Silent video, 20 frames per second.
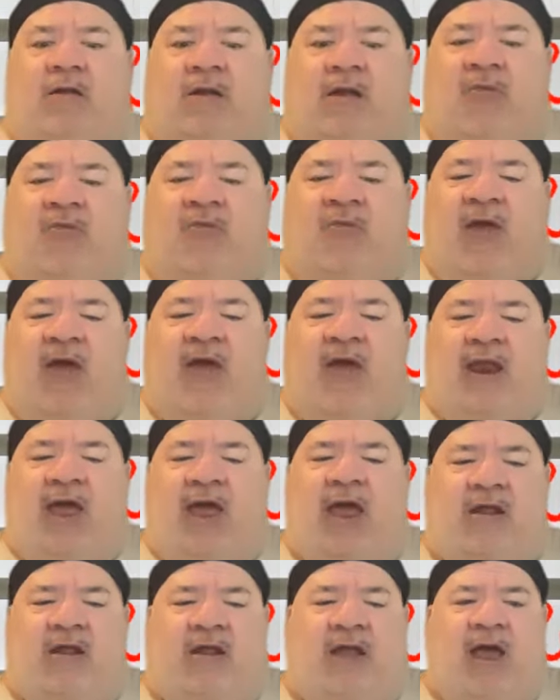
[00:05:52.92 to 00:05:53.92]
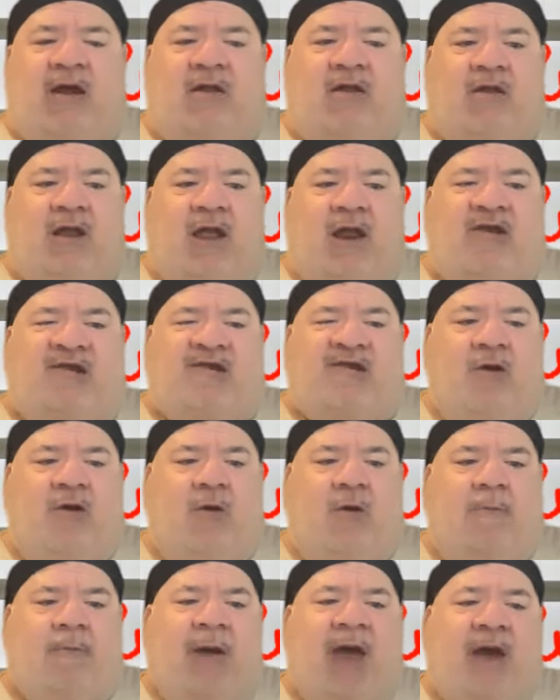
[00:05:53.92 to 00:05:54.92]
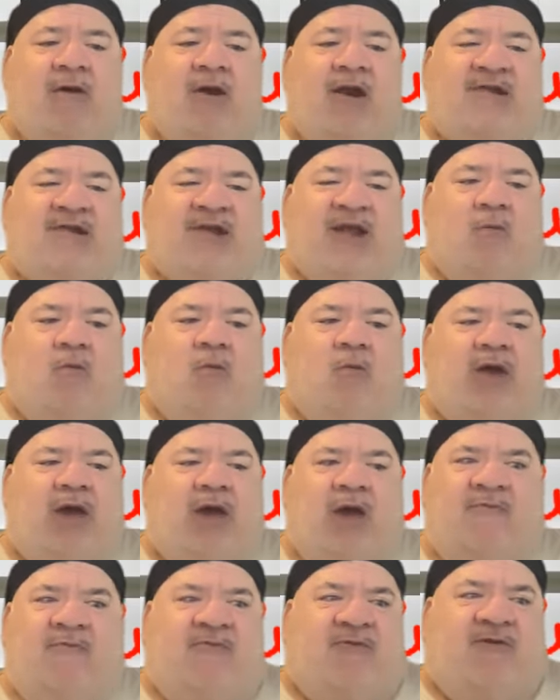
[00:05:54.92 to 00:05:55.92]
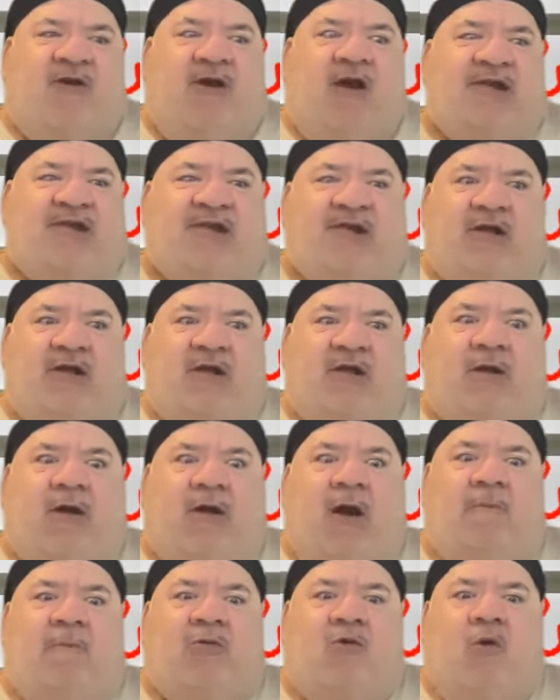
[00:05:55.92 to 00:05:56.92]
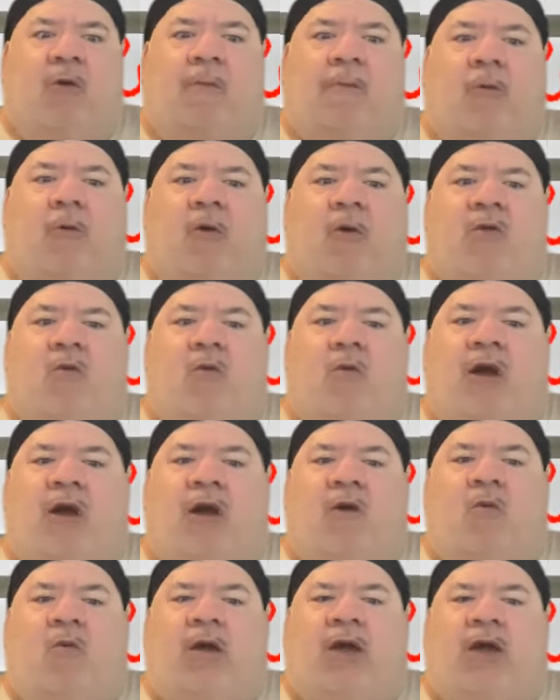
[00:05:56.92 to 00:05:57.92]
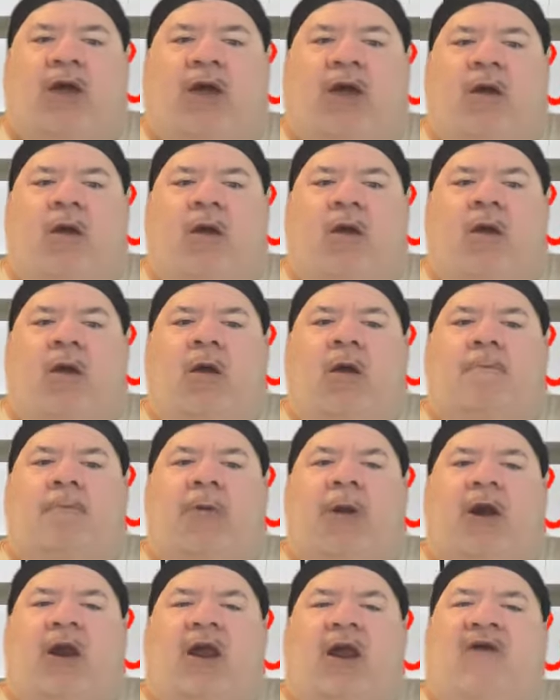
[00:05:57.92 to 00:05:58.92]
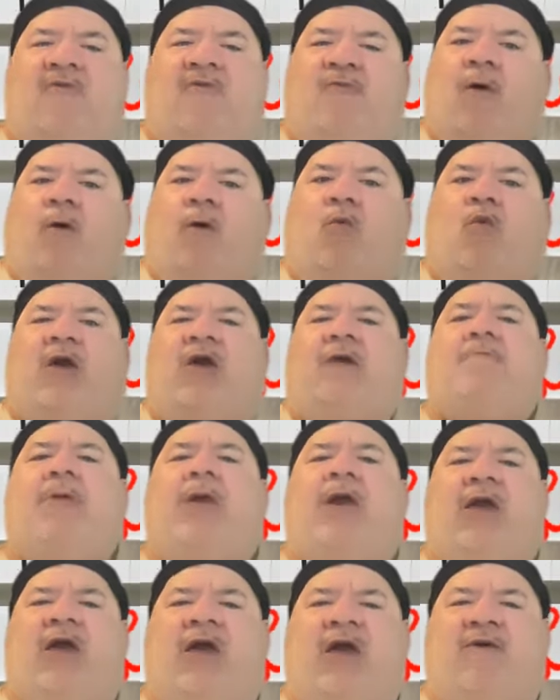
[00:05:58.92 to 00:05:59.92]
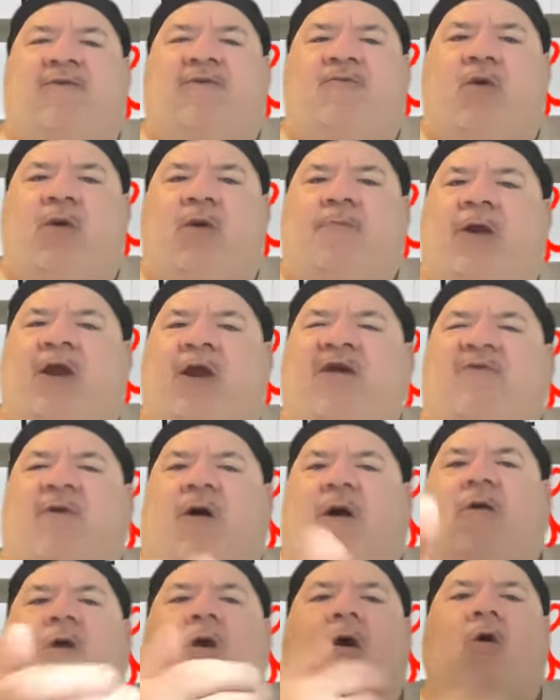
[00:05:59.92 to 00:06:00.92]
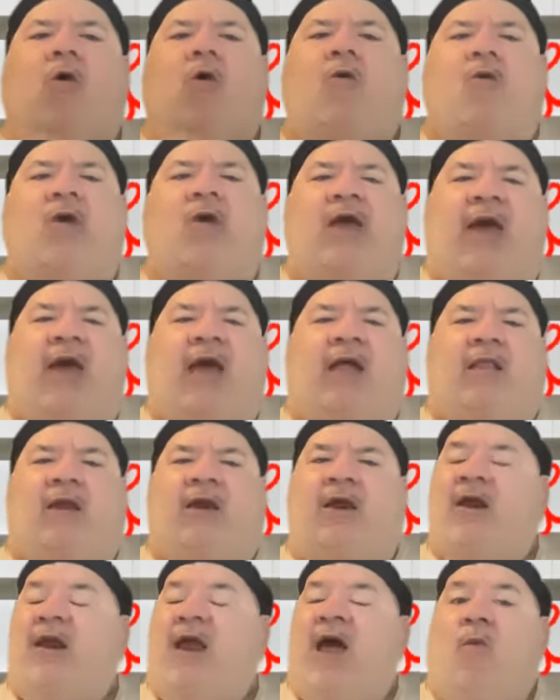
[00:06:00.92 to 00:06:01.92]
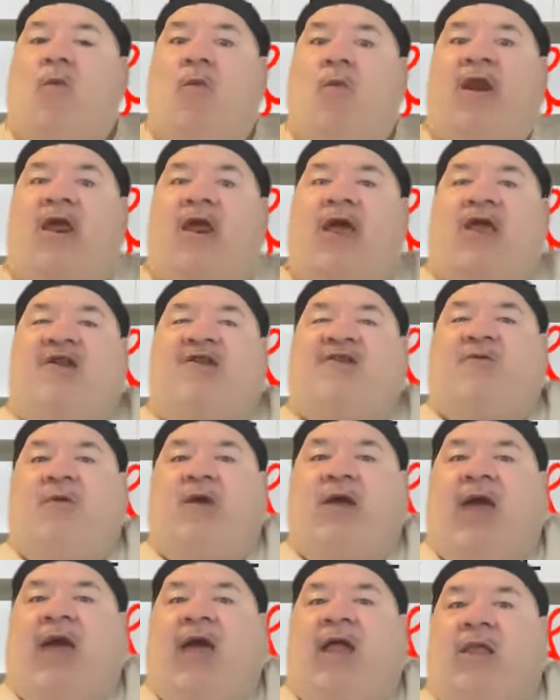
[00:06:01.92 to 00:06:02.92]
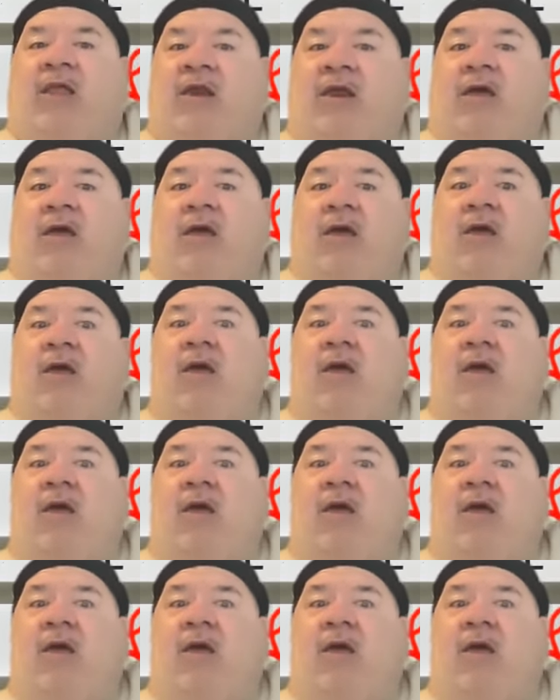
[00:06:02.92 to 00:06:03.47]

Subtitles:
the thing that is so apparent is that we have just come to a point where we believe what we believe. We believe our own reality, not what is reality.